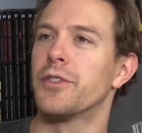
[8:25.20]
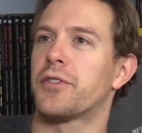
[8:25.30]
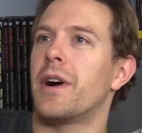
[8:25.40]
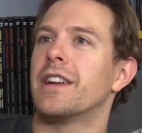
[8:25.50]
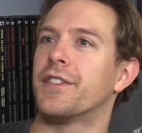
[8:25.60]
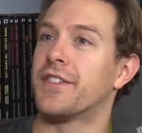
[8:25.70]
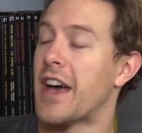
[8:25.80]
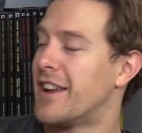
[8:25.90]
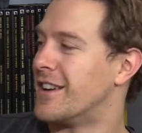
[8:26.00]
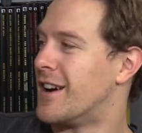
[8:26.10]
We'll try to
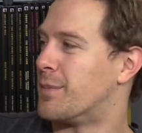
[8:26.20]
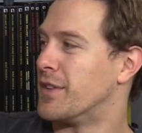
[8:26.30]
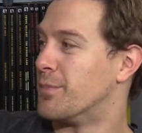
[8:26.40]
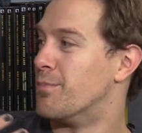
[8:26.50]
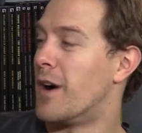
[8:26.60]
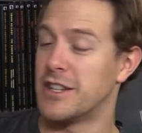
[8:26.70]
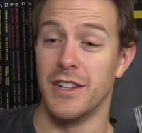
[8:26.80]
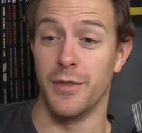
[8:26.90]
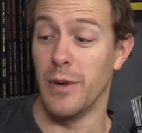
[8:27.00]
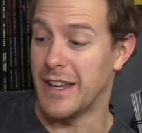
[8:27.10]
set it up as much
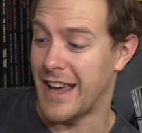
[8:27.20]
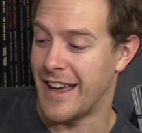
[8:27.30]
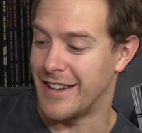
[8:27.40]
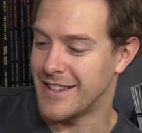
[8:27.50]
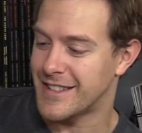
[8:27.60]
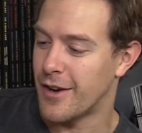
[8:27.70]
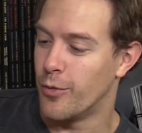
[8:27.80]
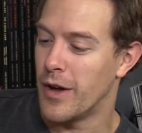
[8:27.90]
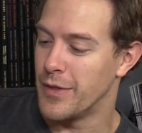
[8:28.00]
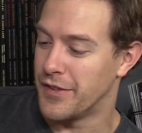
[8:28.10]
as we can to tell
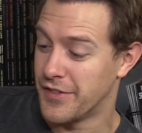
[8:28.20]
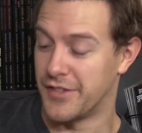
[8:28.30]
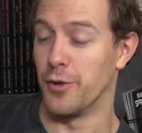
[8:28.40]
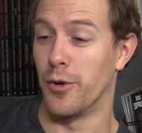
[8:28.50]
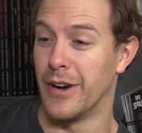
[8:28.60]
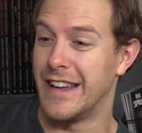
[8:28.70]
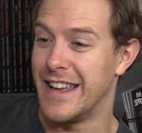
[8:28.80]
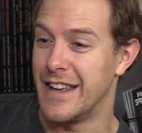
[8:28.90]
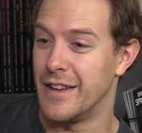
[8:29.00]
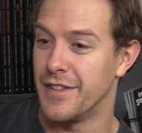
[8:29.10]
what the story
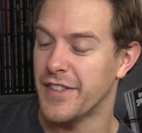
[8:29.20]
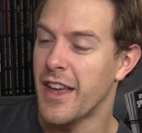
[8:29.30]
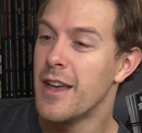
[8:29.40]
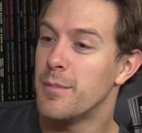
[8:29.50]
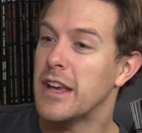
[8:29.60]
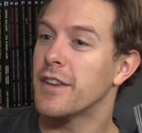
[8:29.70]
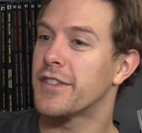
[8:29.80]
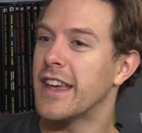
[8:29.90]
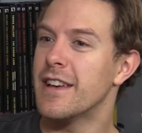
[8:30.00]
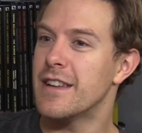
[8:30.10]
is. Yeah.
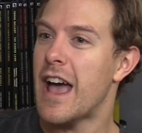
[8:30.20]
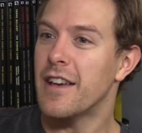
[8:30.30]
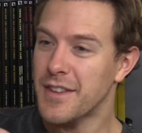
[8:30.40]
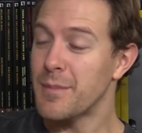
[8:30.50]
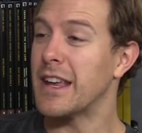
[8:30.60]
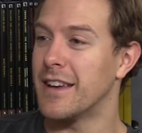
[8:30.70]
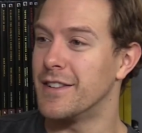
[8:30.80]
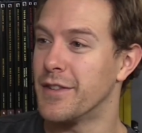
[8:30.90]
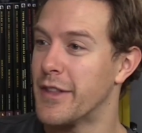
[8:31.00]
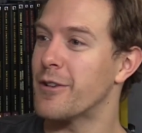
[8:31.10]
Because it, as it
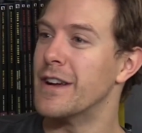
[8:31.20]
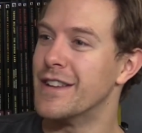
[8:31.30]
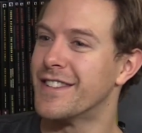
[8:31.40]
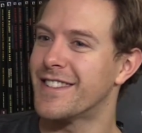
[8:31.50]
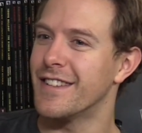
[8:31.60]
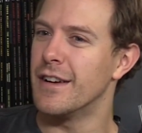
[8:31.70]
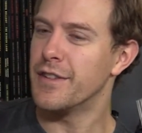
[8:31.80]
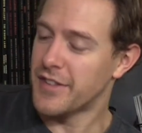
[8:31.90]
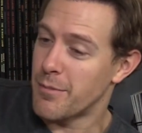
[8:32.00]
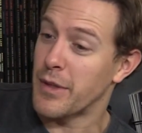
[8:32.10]
begins, there is
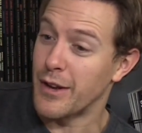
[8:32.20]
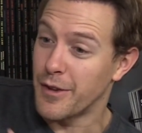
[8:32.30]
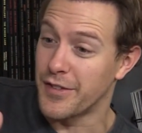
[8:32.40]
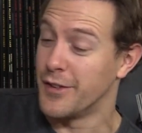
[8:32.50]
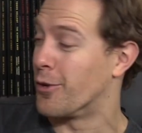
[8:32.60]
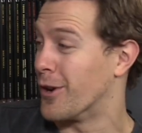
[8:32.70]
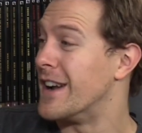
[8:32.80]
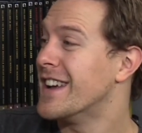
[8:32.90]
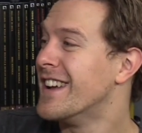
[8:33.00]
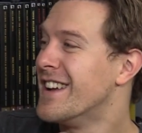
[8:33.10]
something of a
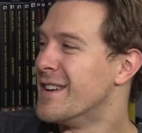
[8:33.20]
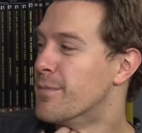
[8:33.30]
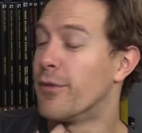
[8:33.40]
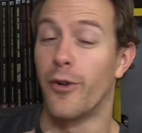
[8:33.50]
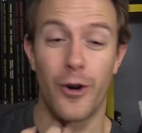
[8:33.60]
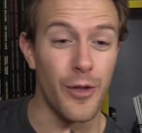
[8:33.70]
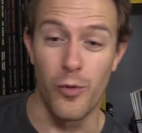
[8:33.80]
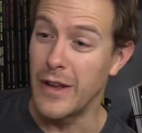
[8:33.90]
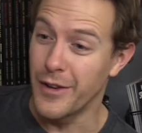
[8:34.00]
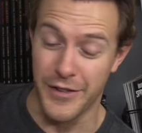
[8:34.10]
story before the
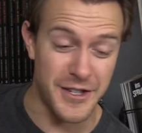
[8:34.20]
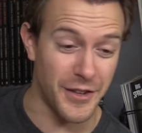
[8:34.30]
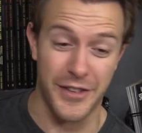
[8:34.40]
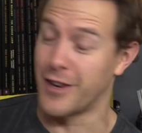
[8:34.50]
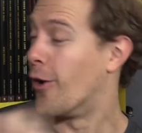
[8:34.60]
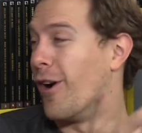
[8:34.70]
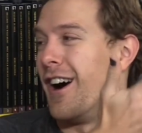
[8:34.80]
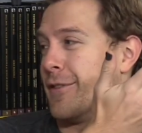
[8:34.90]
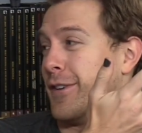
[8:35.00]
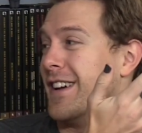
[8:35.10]
wheels just go
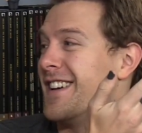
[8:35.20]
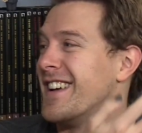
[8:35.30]
off it.